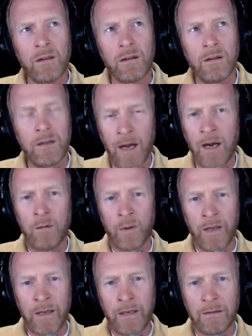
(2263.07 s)

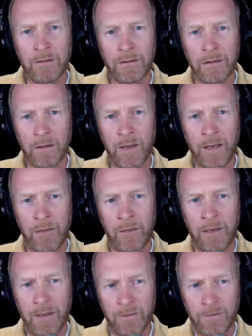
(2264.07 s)
Yahweh, when
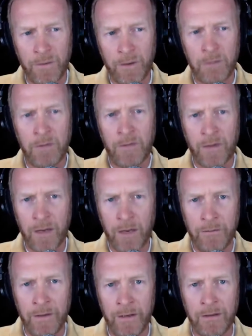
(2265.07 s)
he confirmed the
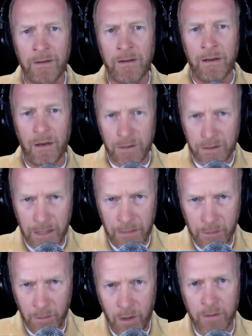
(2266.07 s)
covenant on
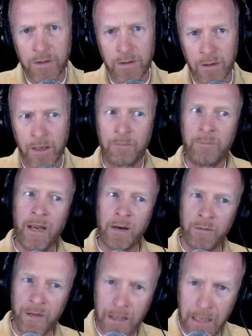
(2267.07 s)
Shavuot, back
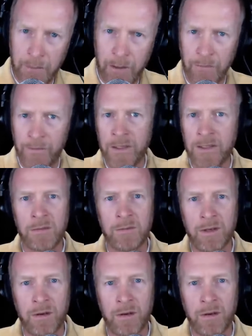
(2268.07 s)
when they came out of Egypt.